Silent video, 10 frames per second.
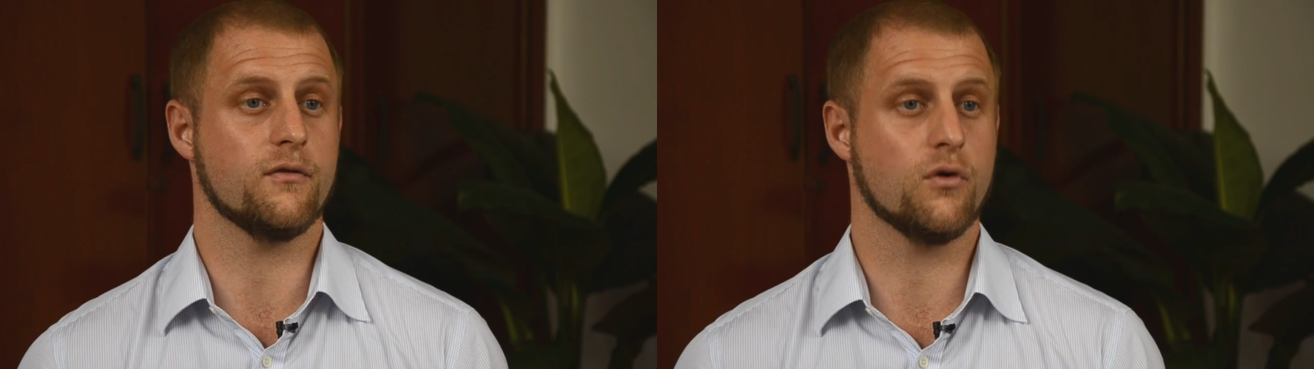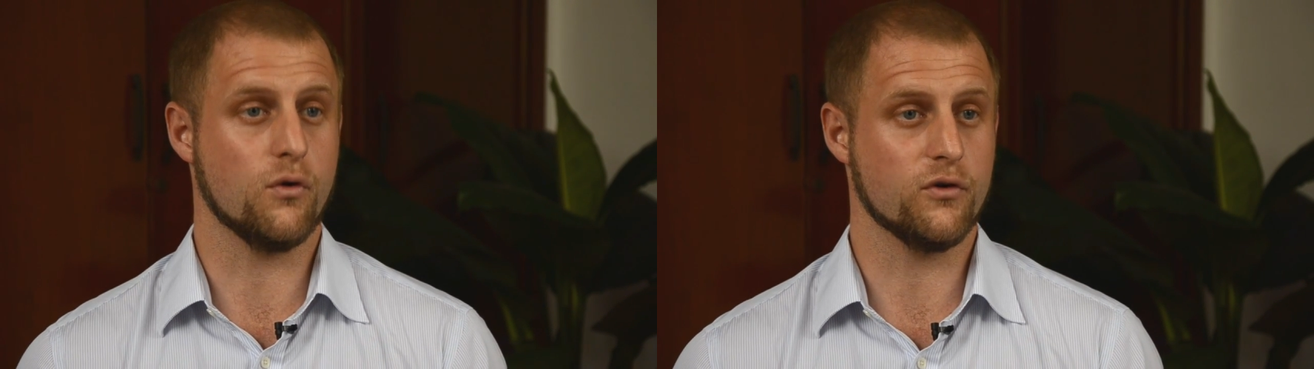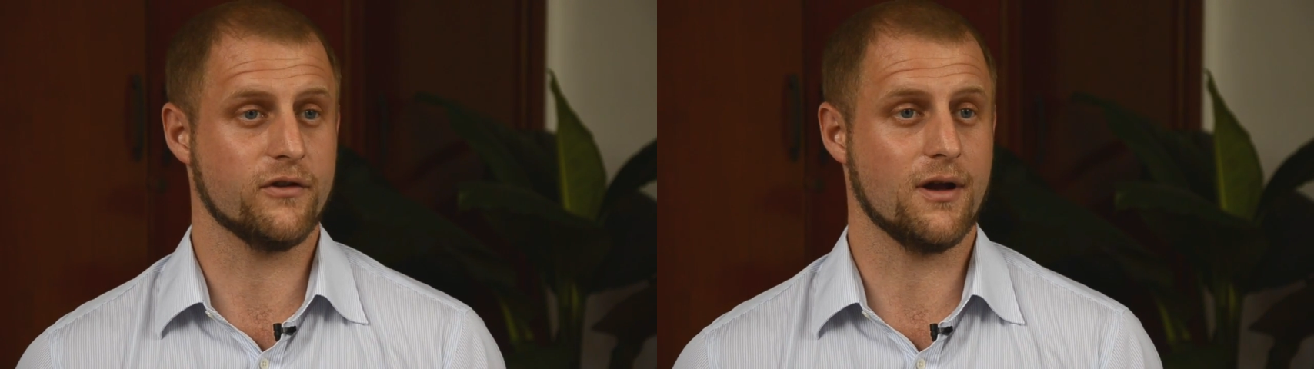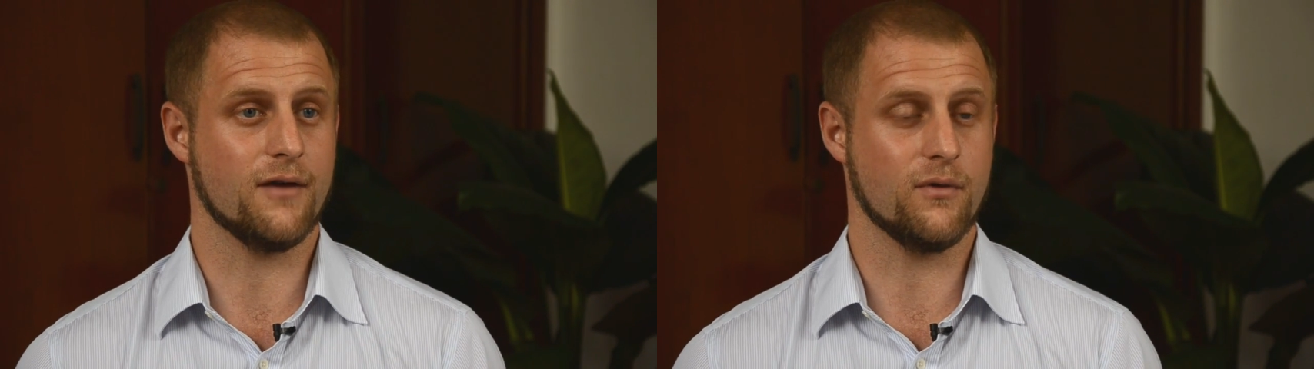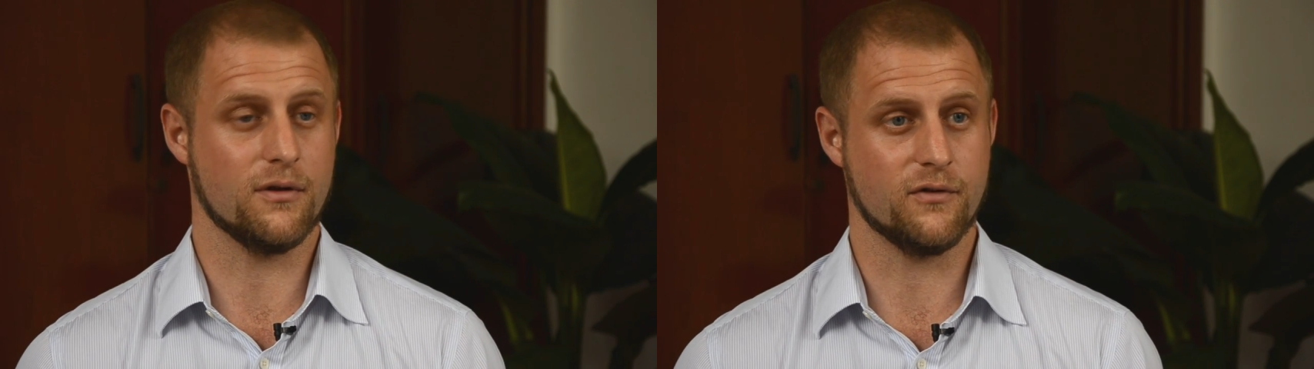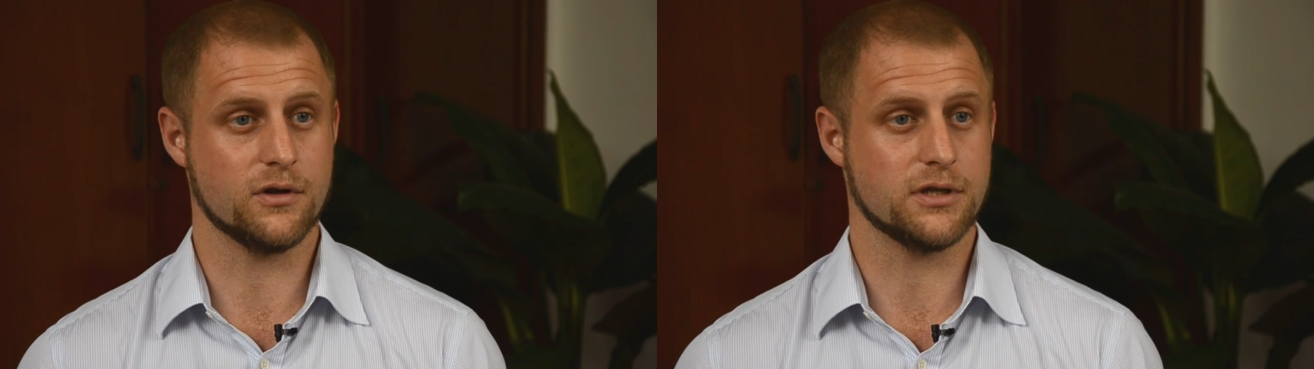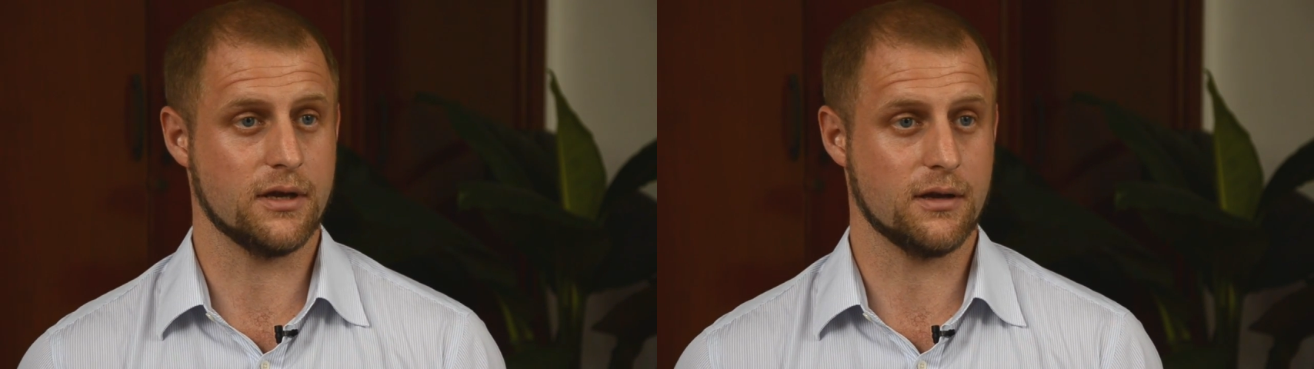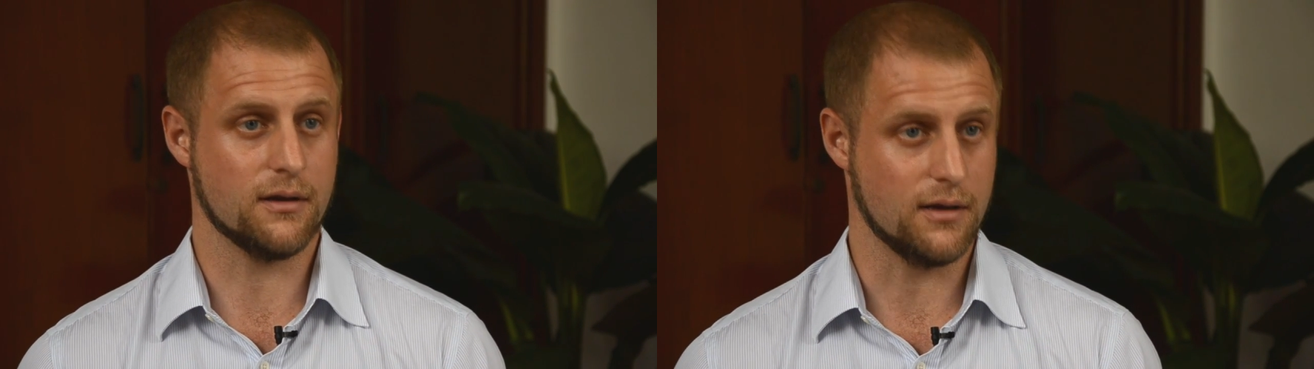Of course, to have
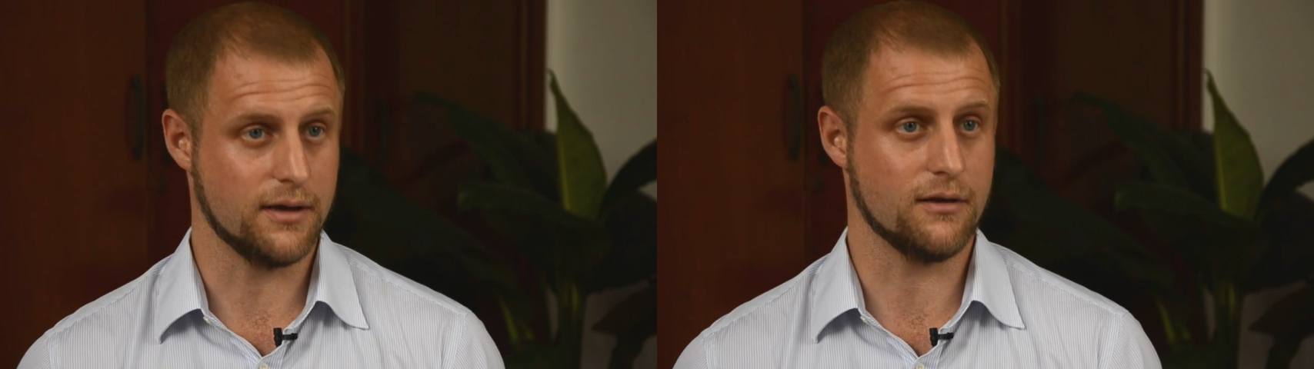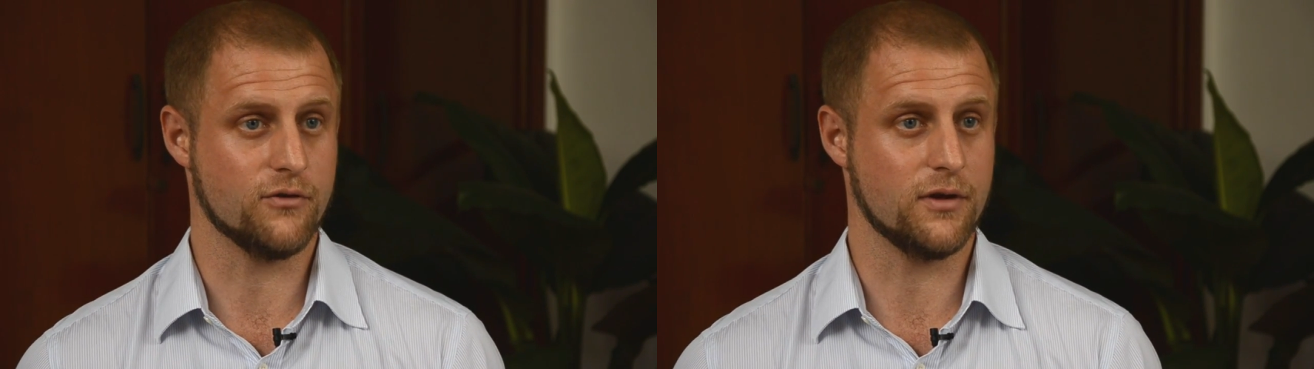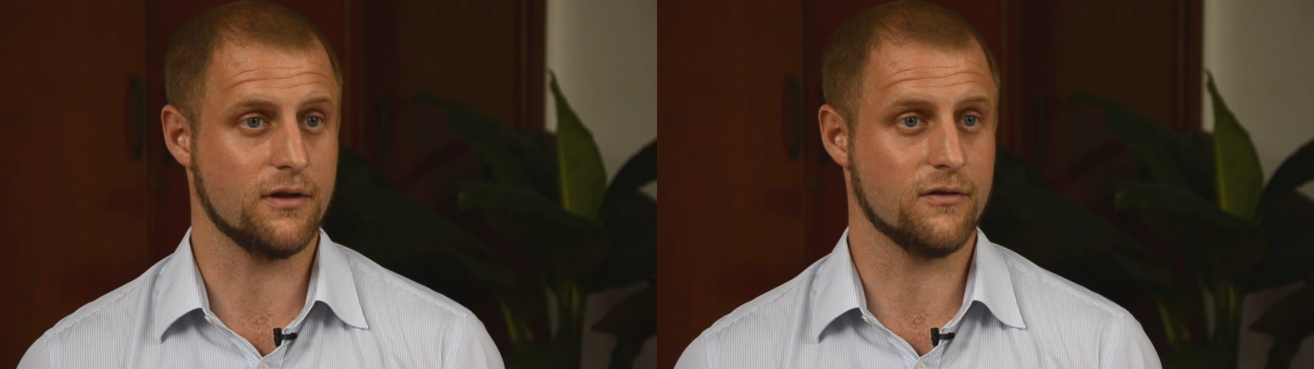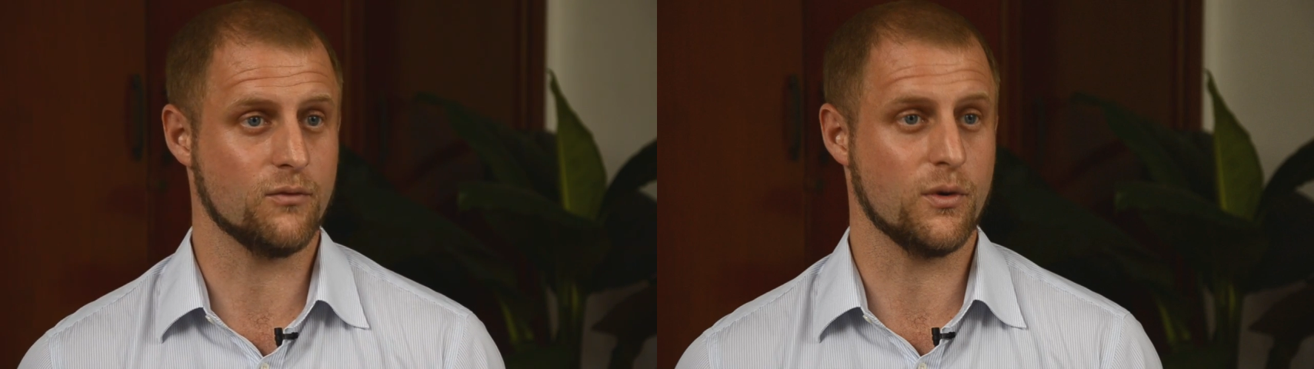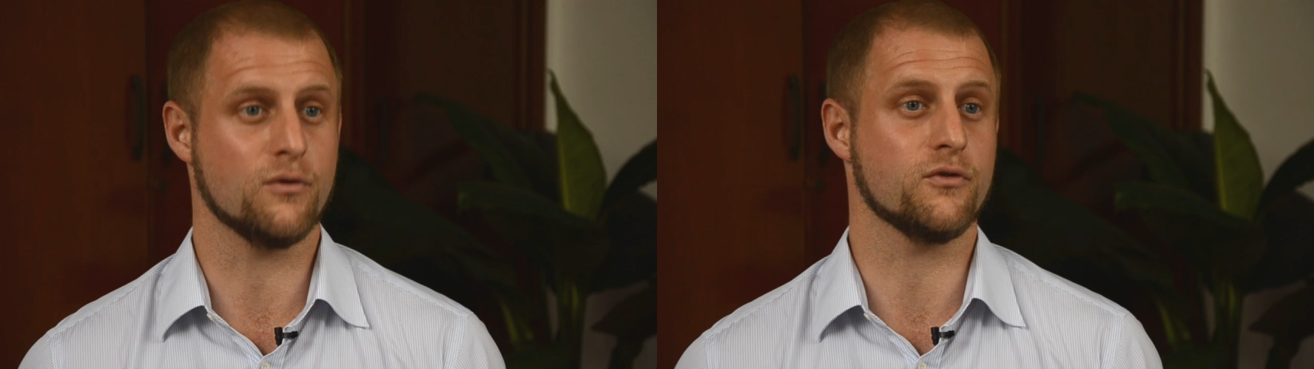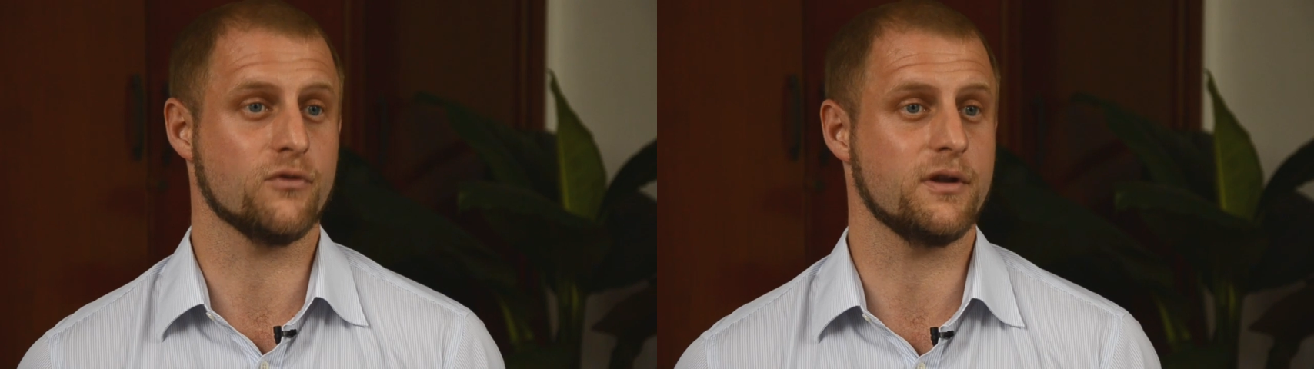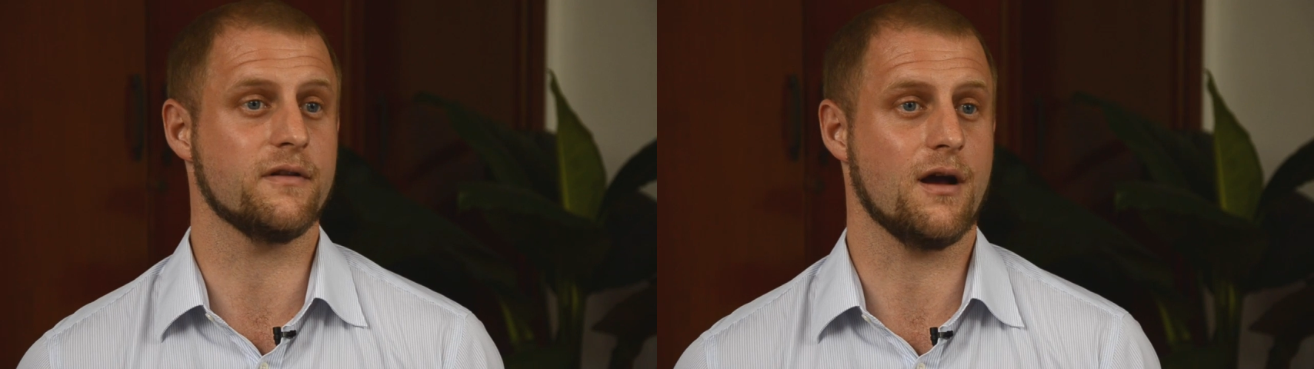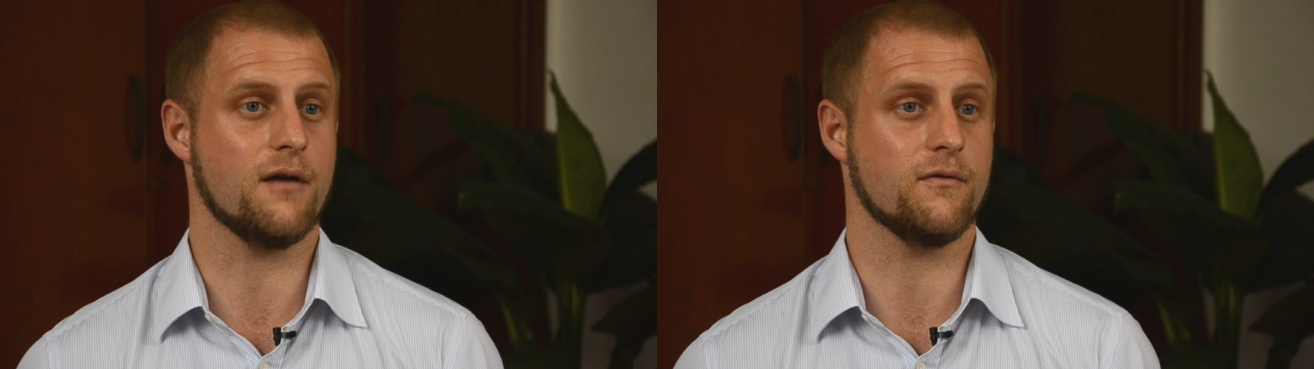well-functioning, clean latrines, we also
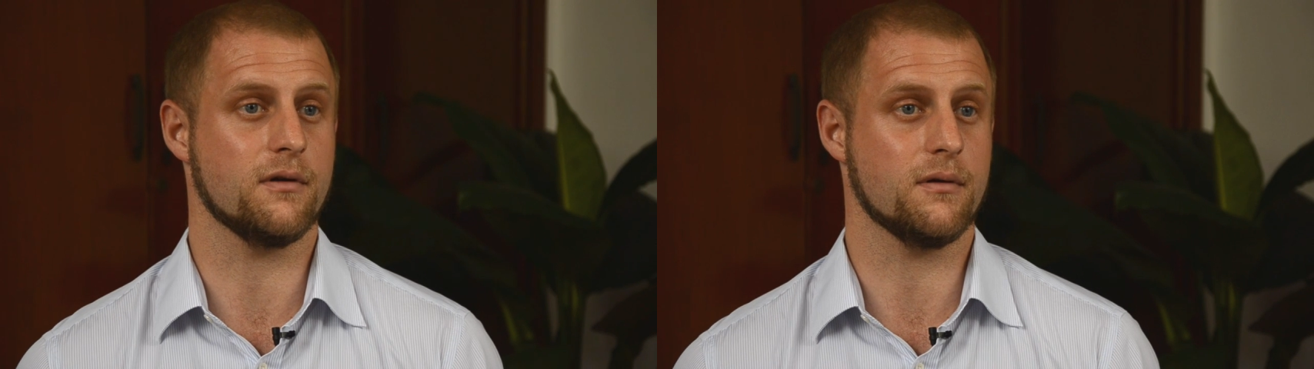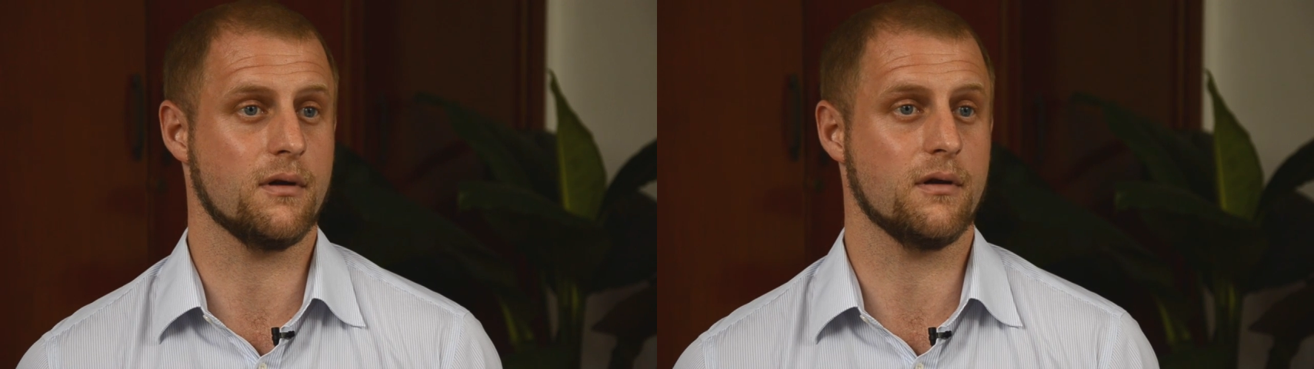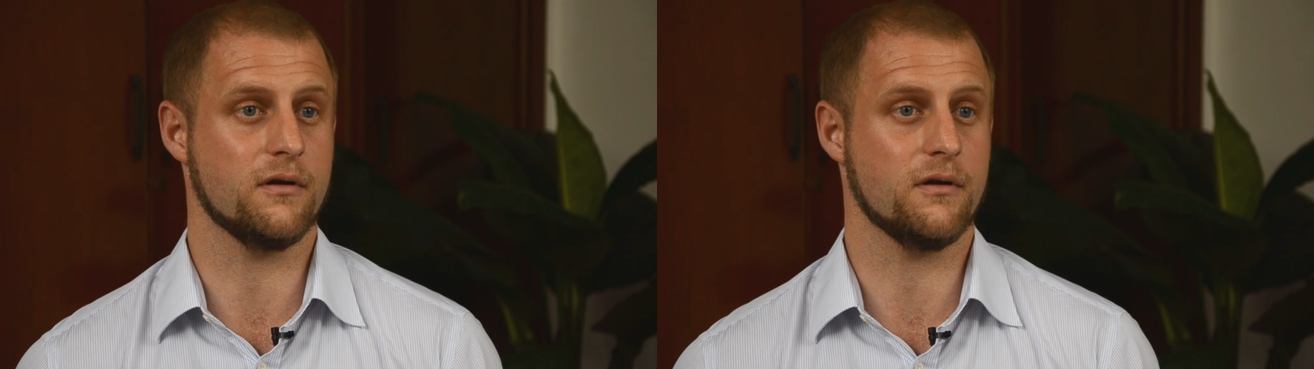need to have a